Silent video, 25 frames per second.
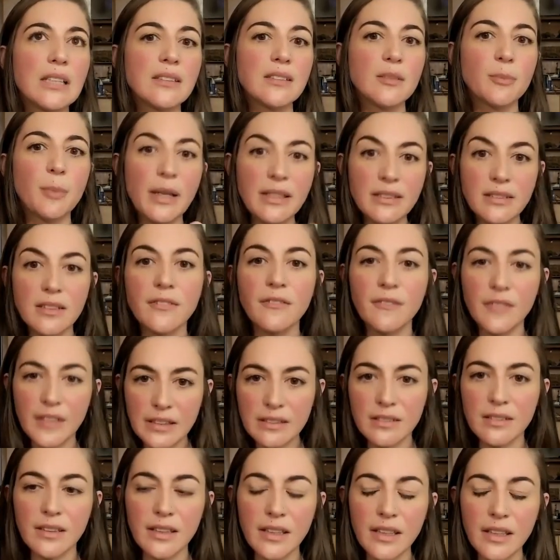
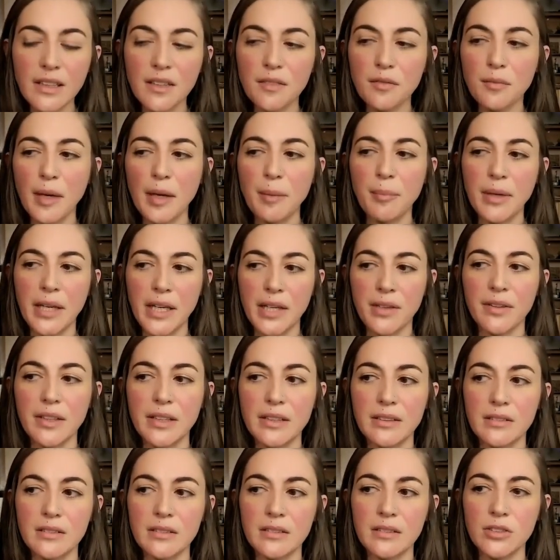specificity of my
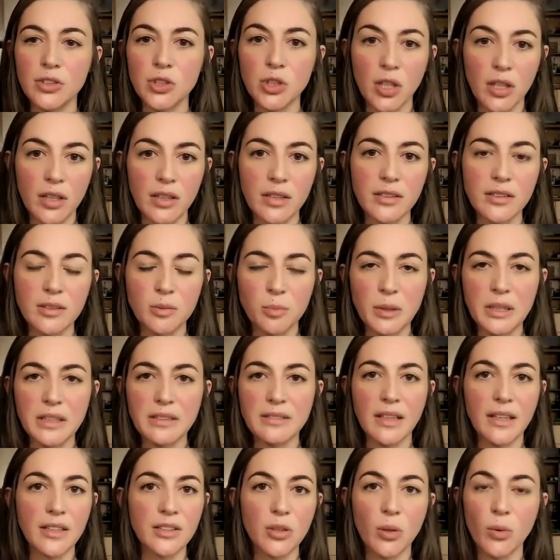parents' charts because
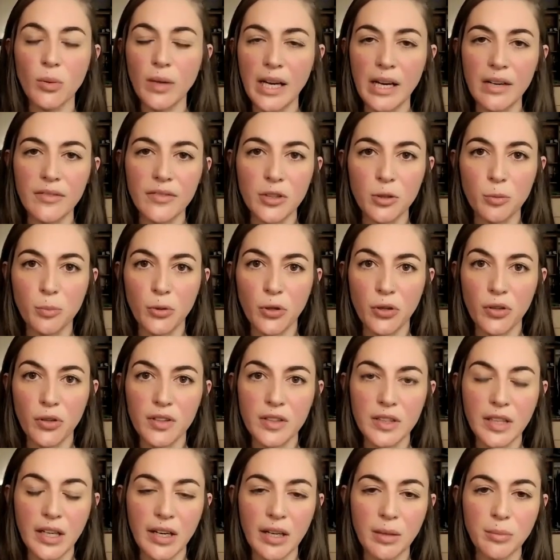I don't have their birth
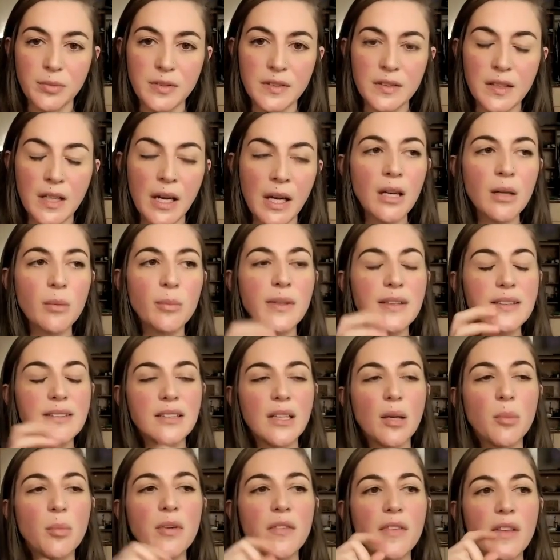times, but
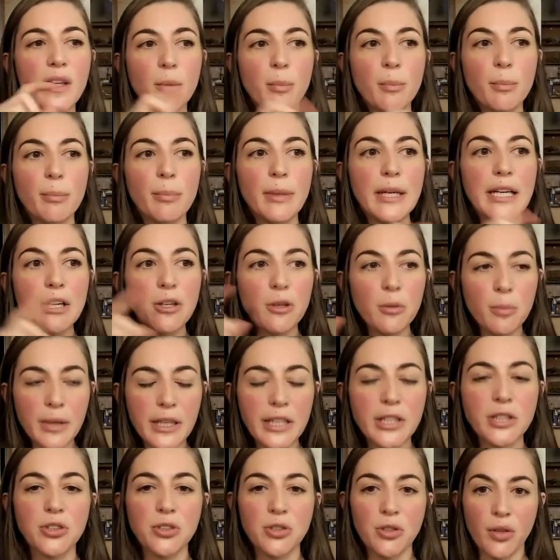some of the bigger
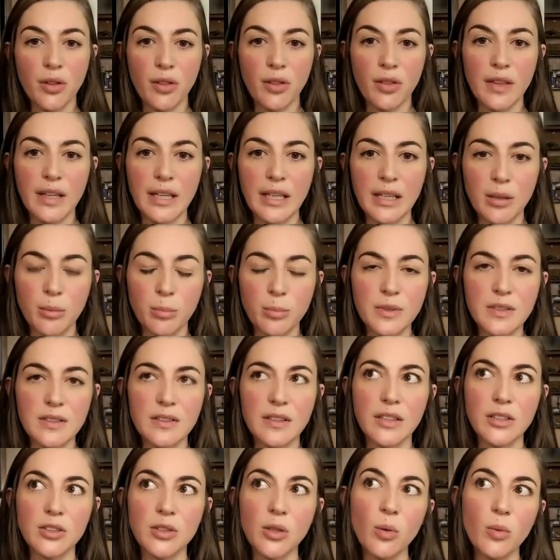picture themes
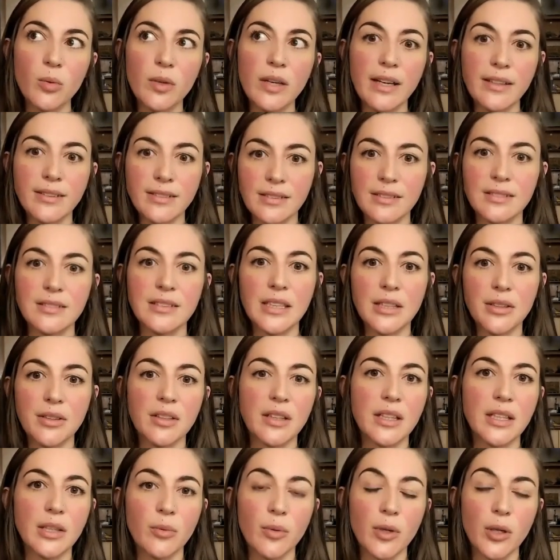that don't
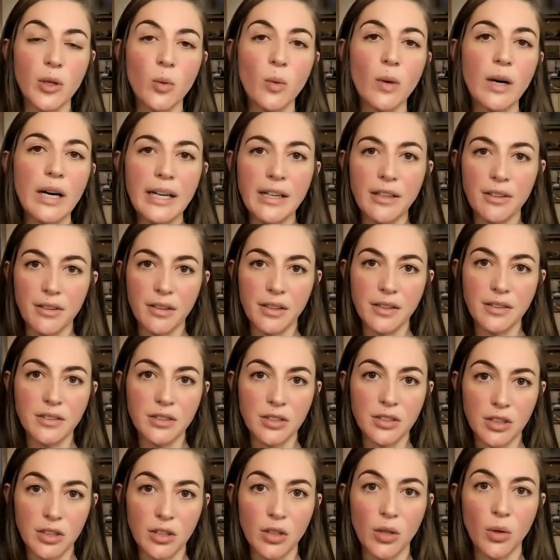necessarily require us
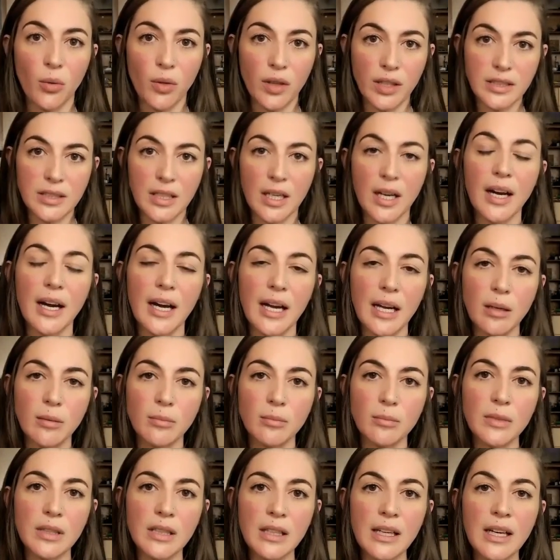to know the
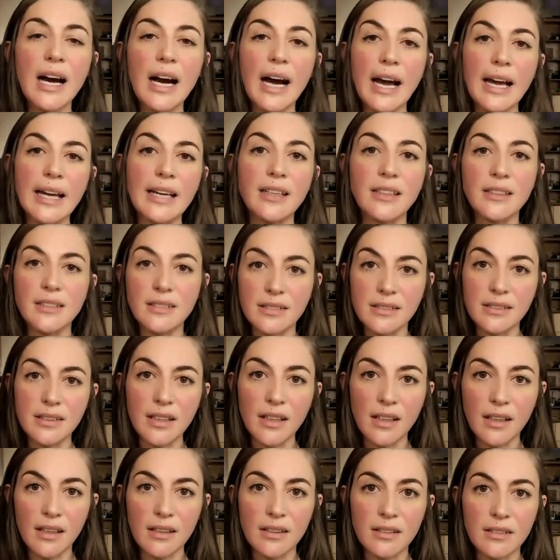time, I can
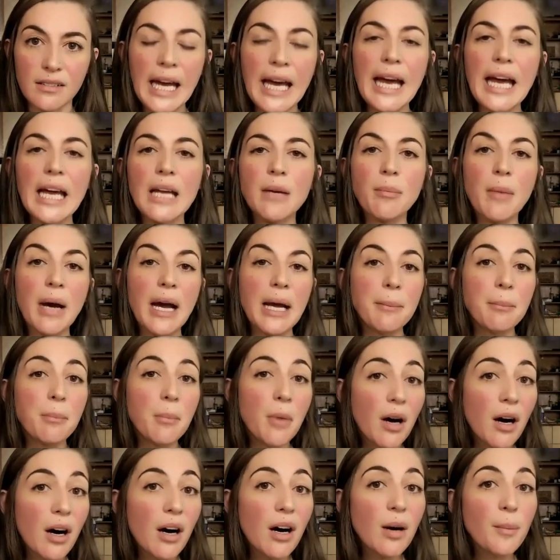see. And my
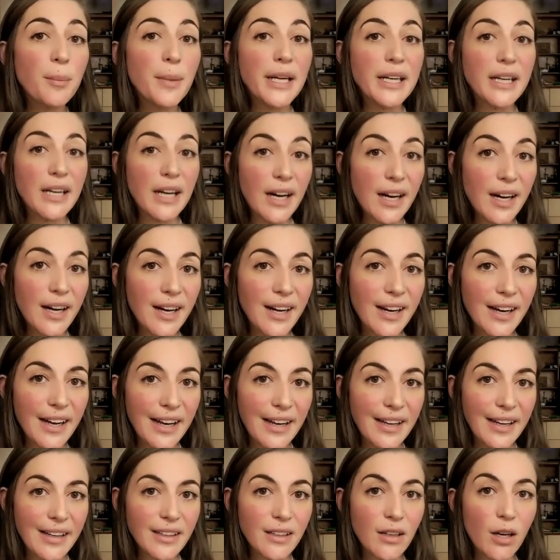mom and
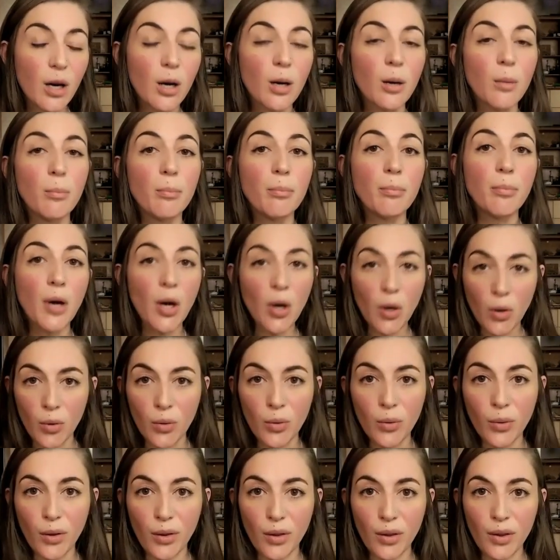I are
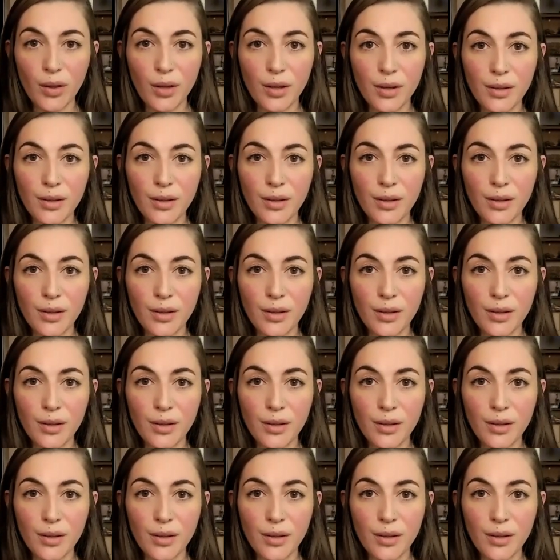both